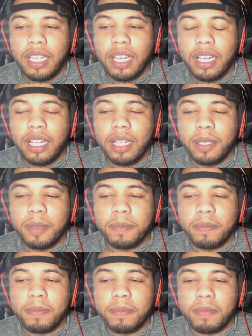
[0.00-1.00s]

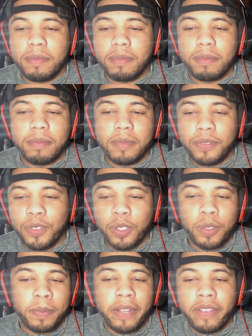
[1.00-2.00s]

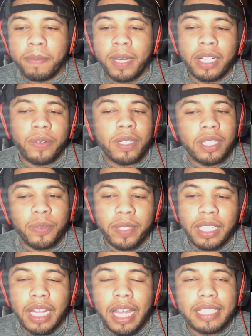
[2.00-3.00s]
everybody really
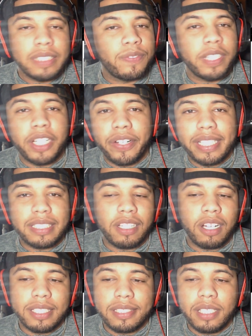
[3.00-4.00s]
realized Vigorous
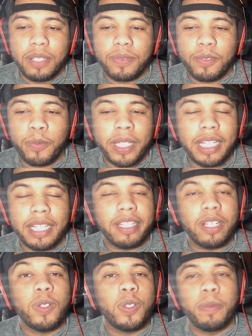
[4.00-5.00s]
and all this stuff, we didn't
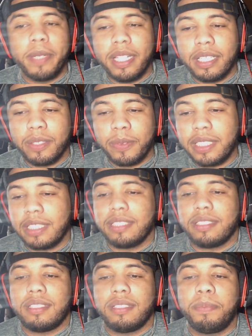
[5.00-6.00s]
know no better.
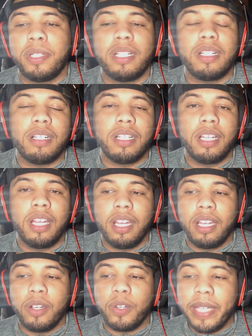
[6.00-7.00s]

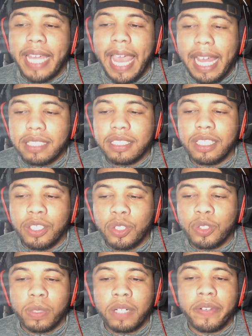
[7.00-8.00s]
We had to
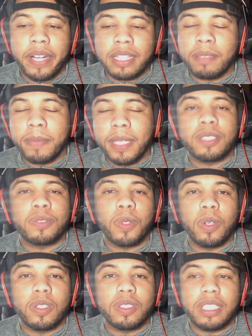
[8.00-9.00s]
use whatever had the best
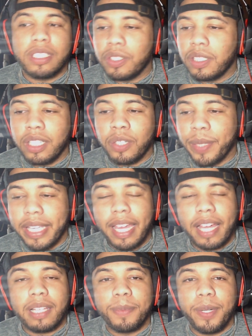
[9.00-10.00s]
rolls because you couldn't
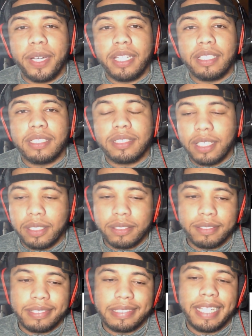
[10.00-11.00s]
recalibrate. So
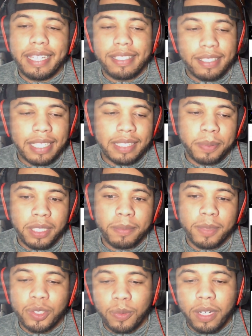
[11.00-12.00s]
yeah, that's pretty
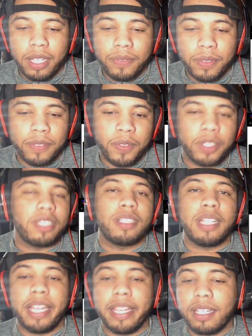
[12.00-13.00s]
much why. If you're
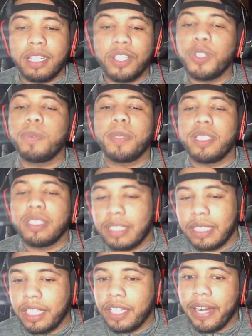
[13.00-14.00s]
like a new
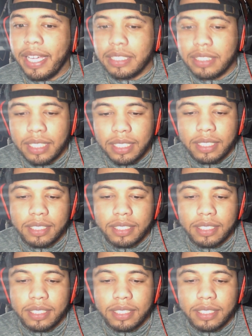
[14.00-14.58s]
person and you're asking.